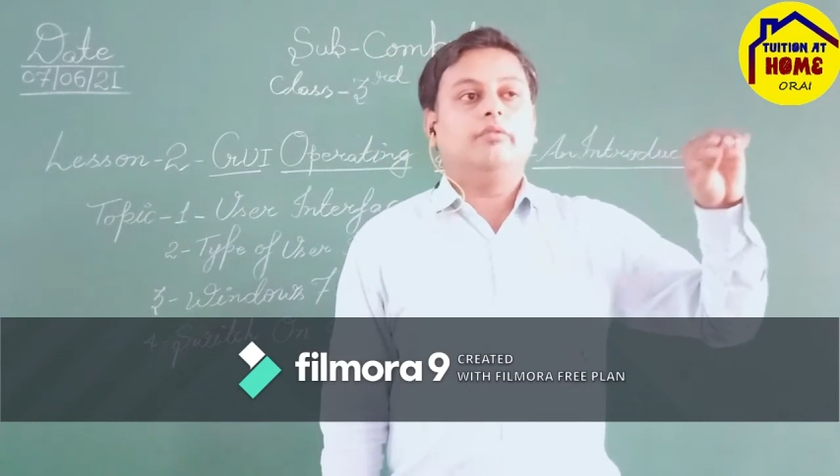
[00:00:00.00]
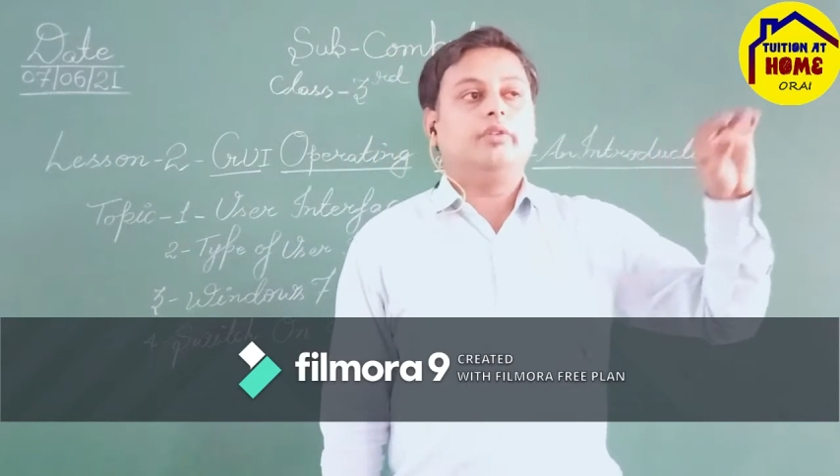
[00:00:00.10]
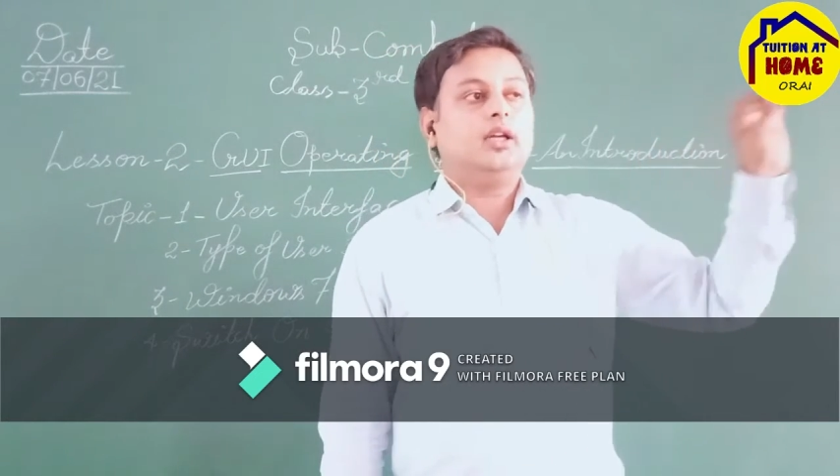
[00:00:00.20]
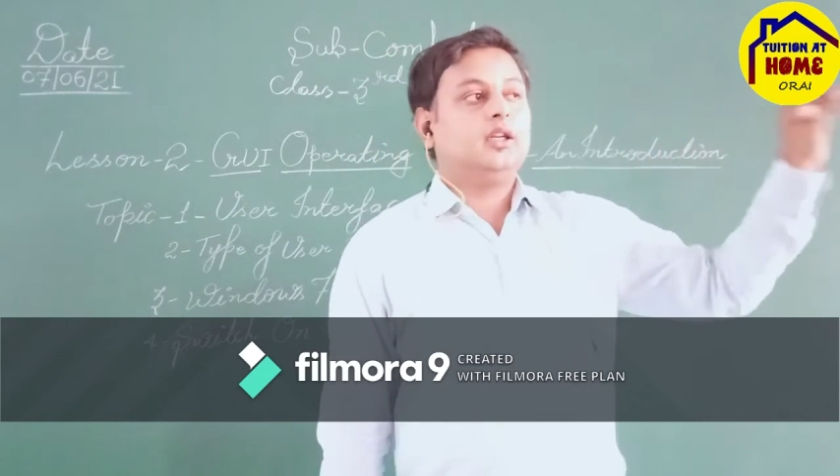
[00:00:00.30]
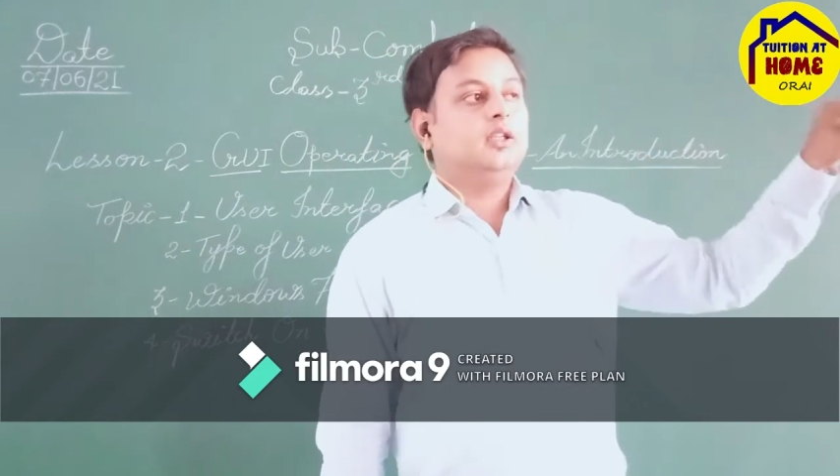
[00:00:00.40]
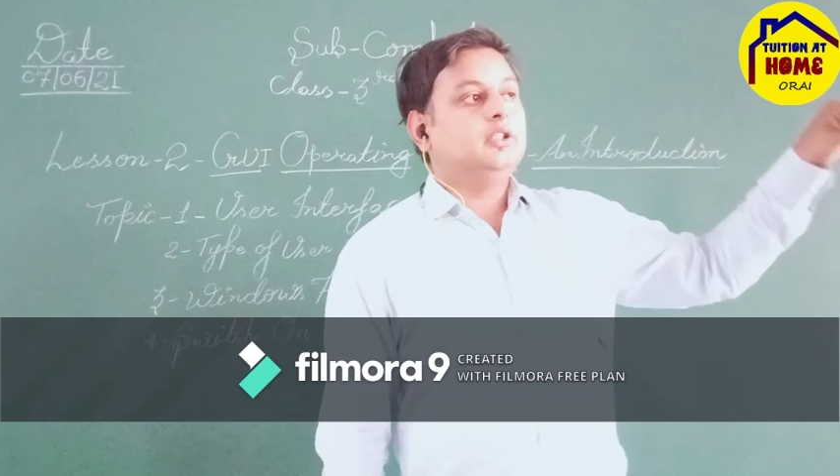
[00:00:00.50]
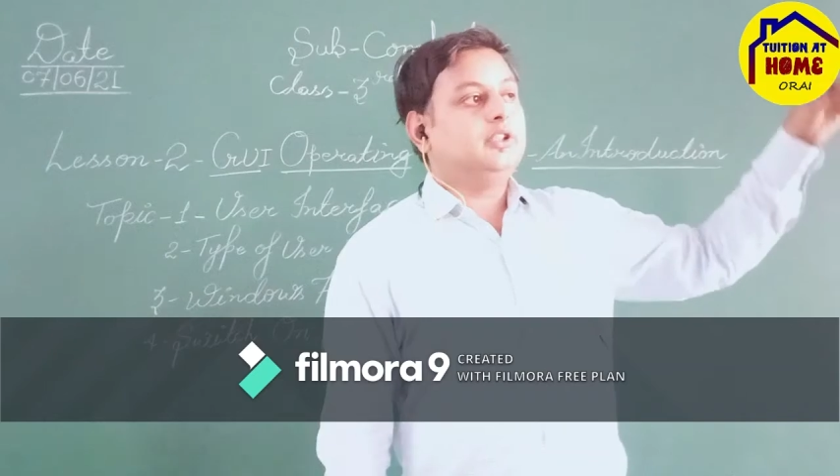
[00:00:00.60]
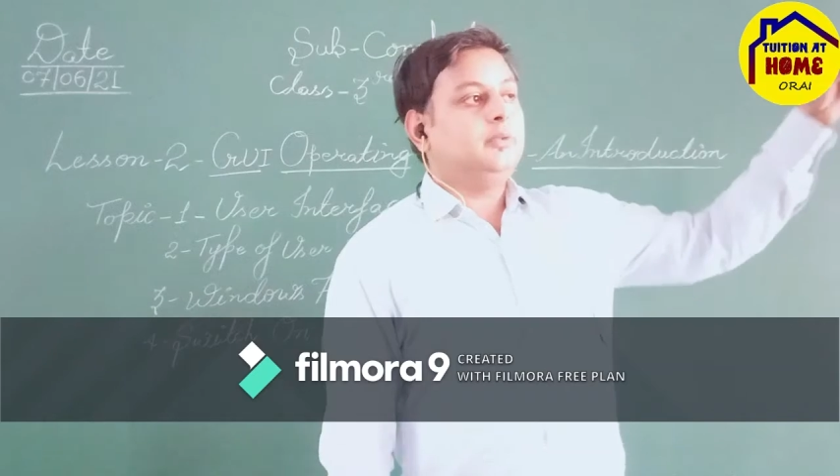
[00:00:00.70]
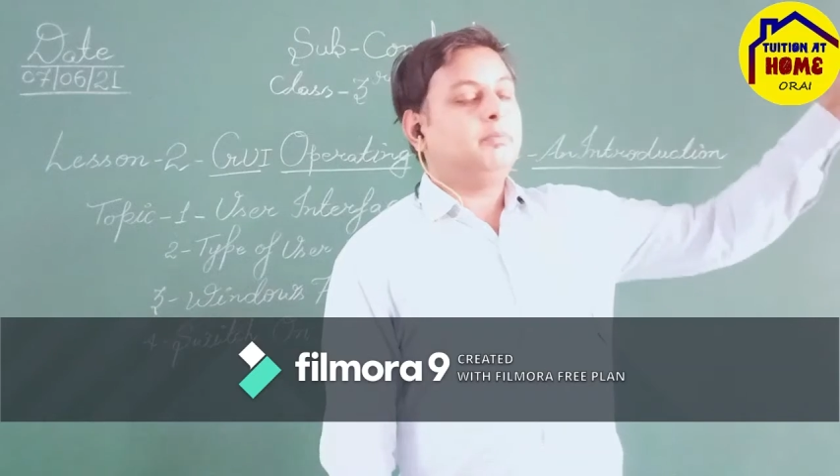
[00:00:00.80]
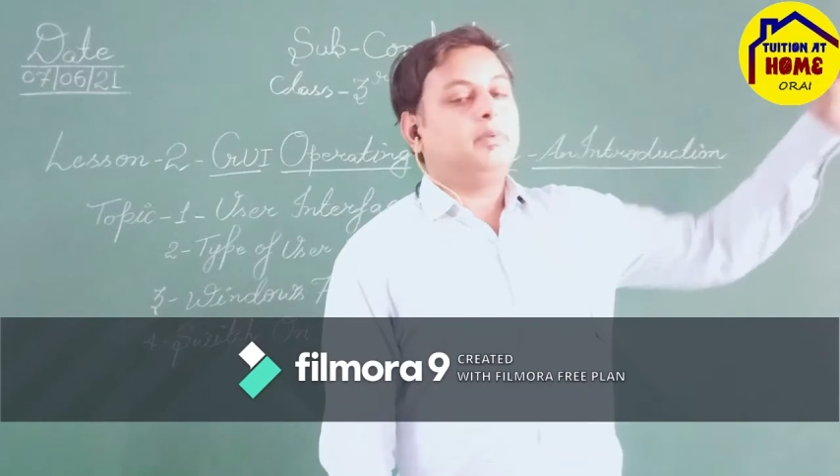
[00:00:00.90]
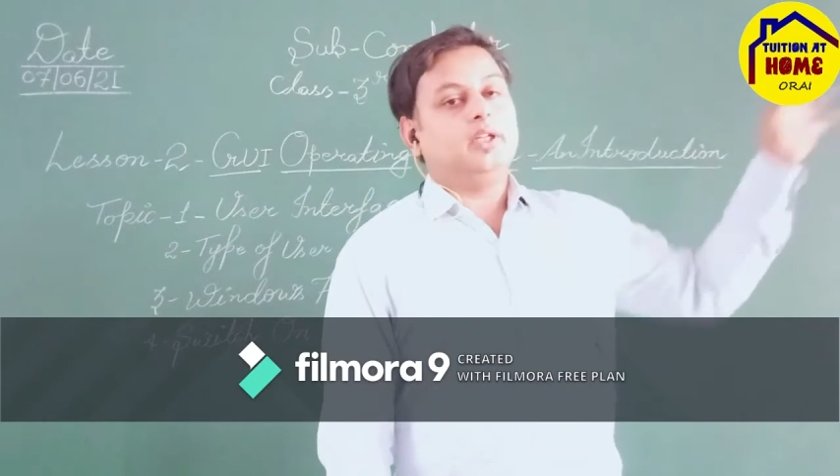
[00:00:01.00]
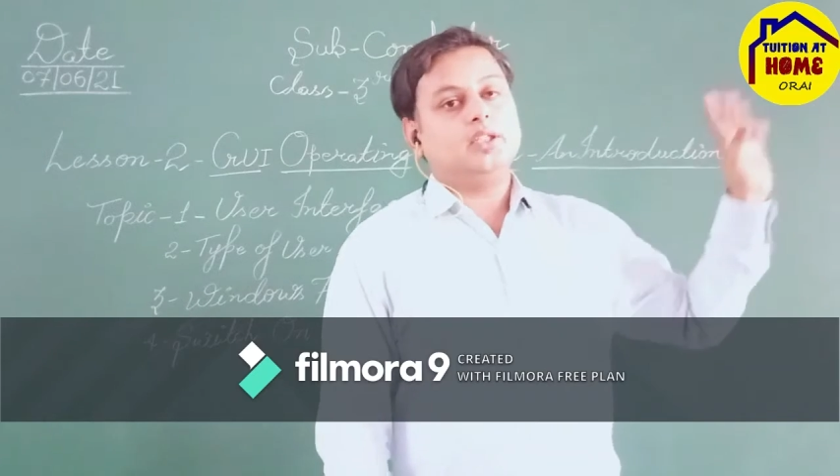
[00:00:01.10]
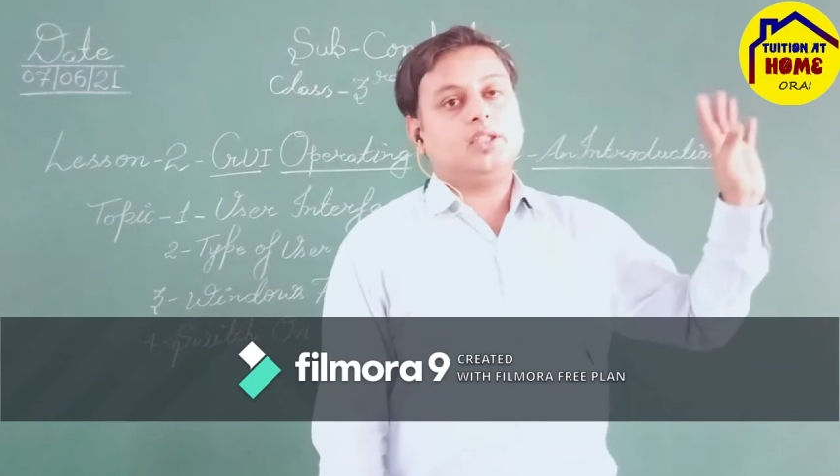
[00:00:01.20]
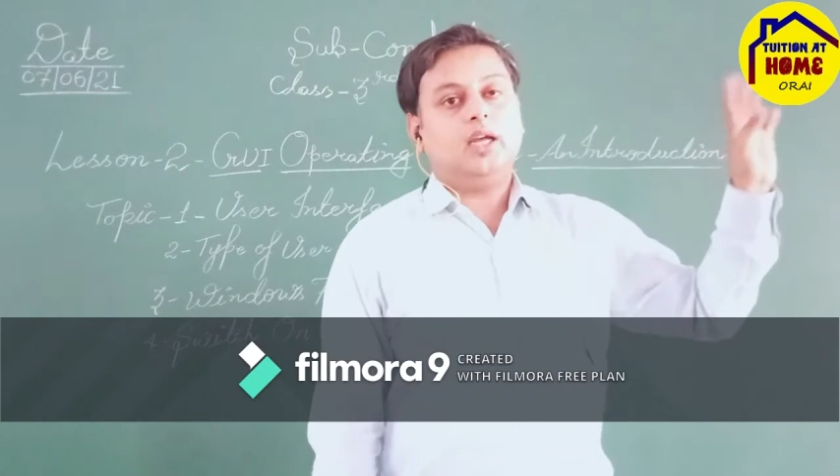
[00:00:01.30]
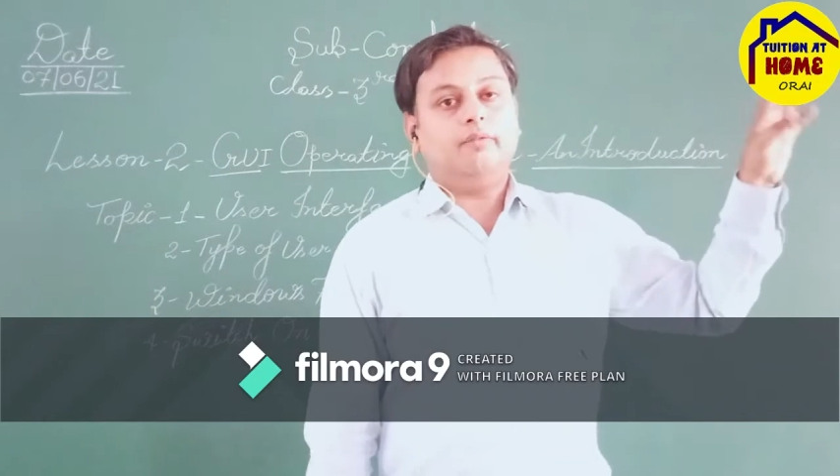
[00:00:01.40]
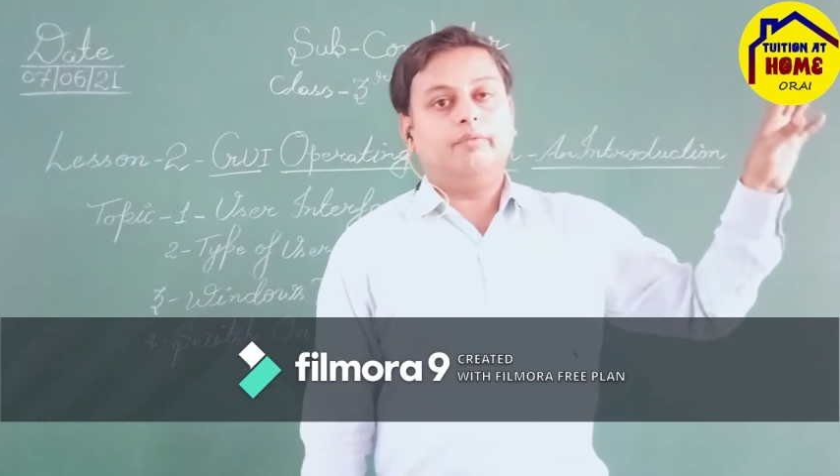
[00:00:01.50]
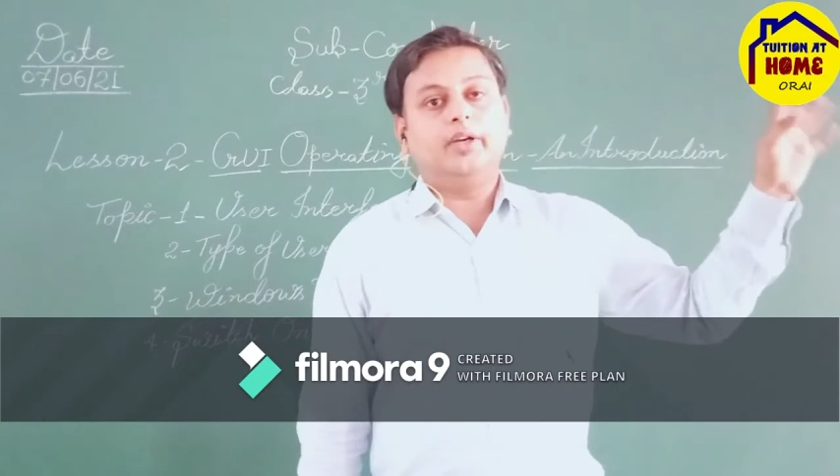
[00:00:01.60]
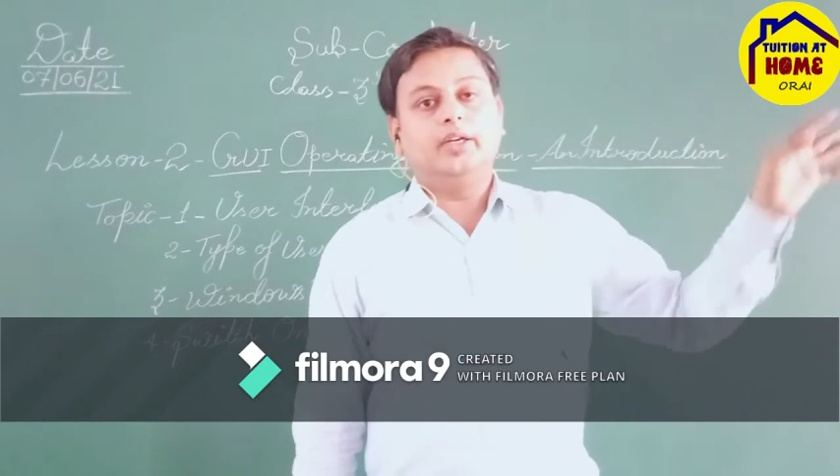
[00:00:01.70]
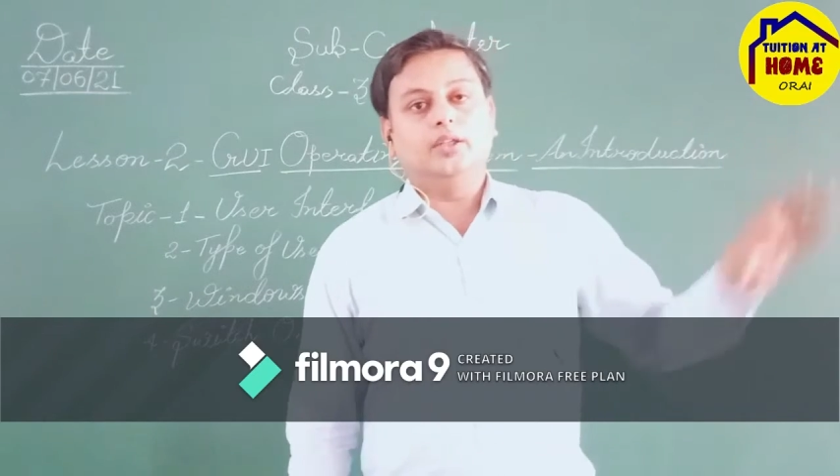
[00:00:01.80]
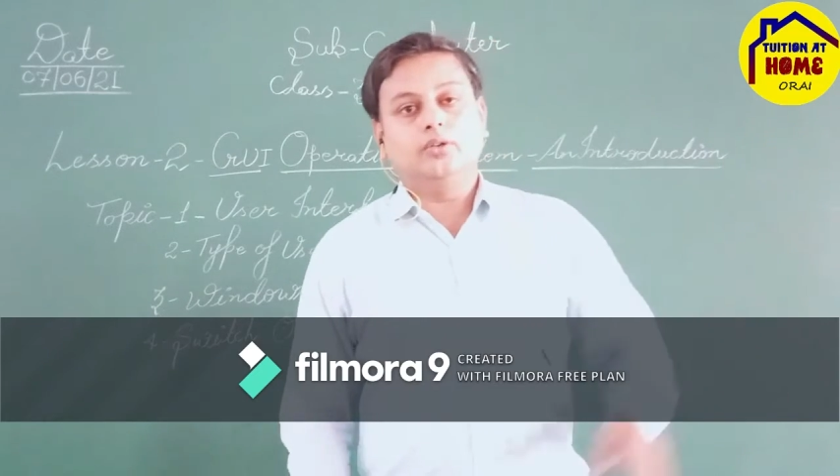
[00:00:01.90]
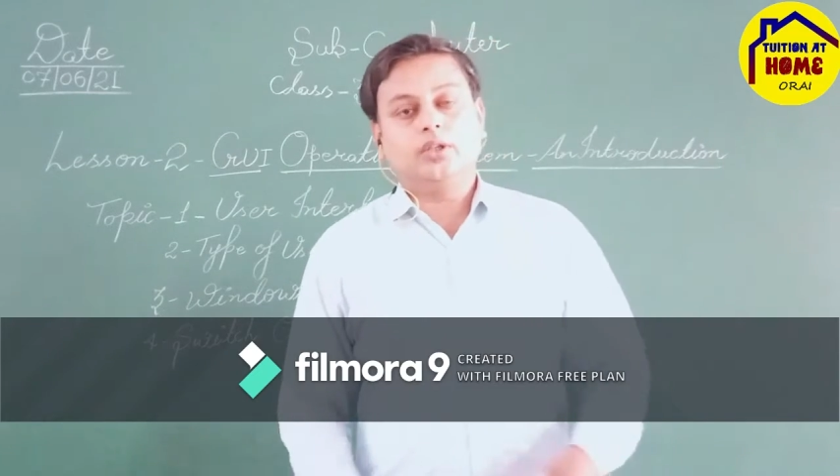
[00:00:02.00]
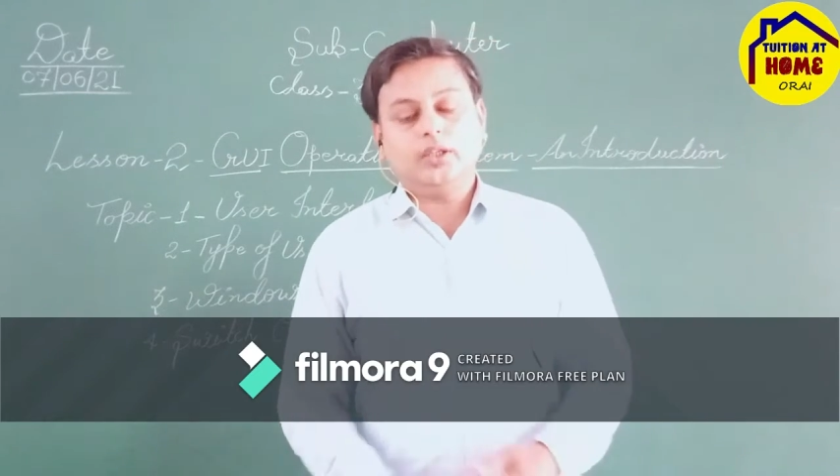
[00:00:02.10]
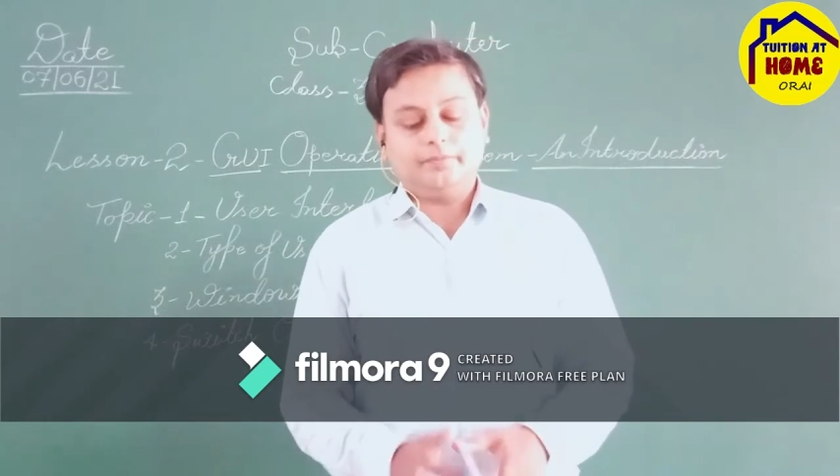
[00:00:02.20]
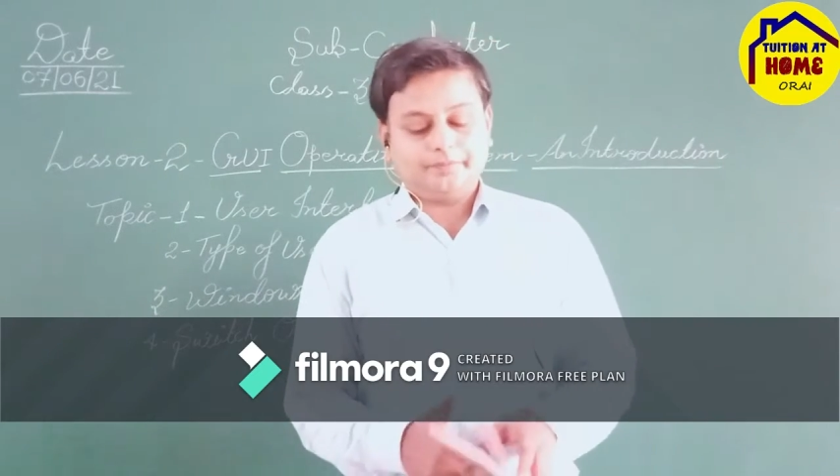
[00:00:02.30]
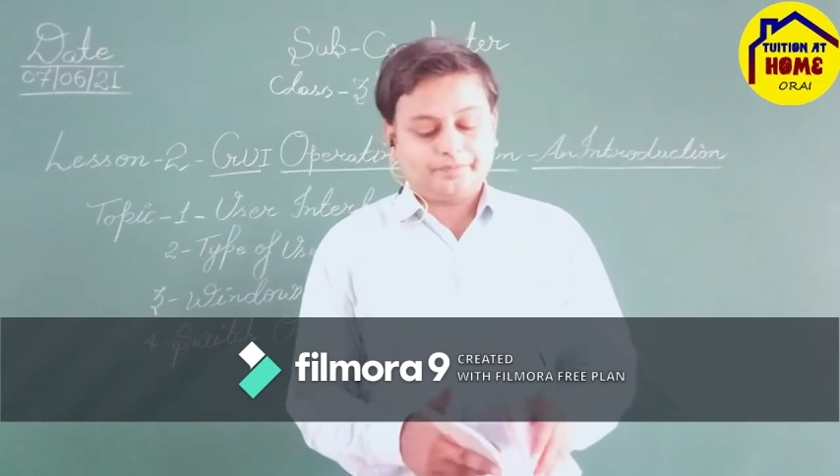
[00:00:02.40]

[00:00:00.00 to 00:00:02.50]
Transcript: where she plays every day. Okay,